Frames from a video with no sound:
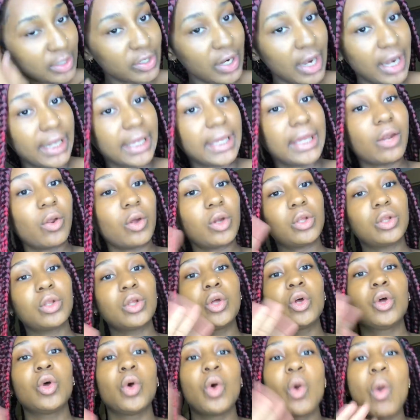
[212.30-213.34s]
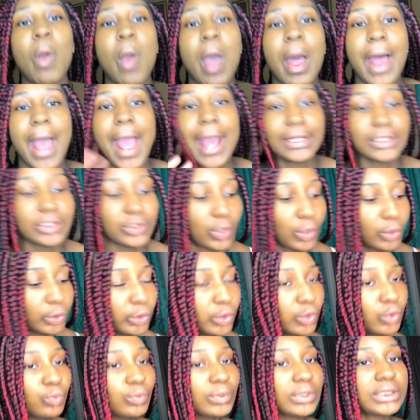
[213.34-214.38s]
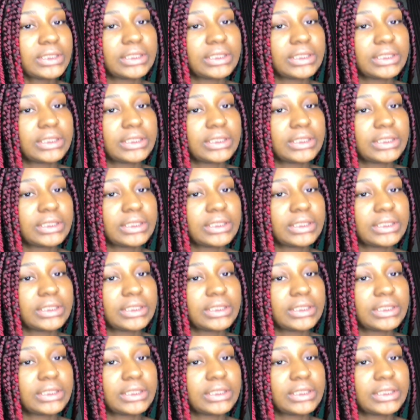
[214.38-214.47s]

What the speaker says: try to get all acting all cute and